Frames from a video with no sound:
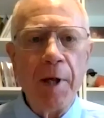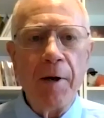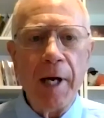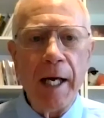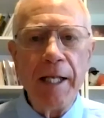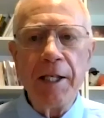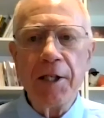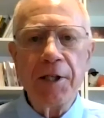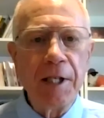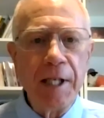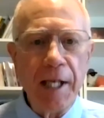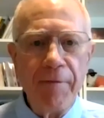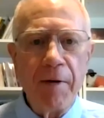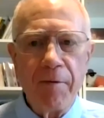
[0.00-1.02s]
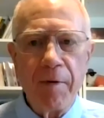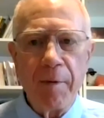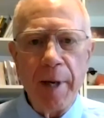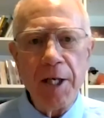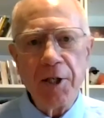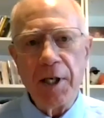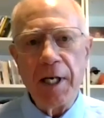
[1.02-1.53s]
there and just give
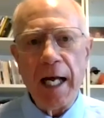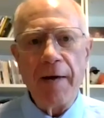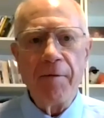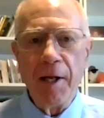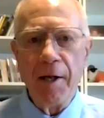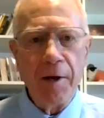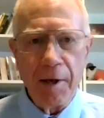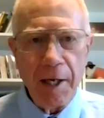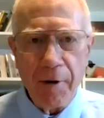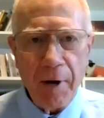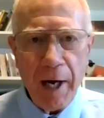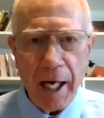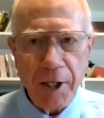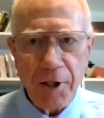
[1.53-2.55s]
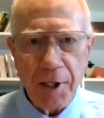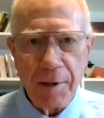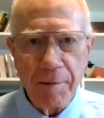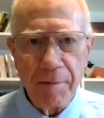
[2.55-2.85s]
information and have a little interaction.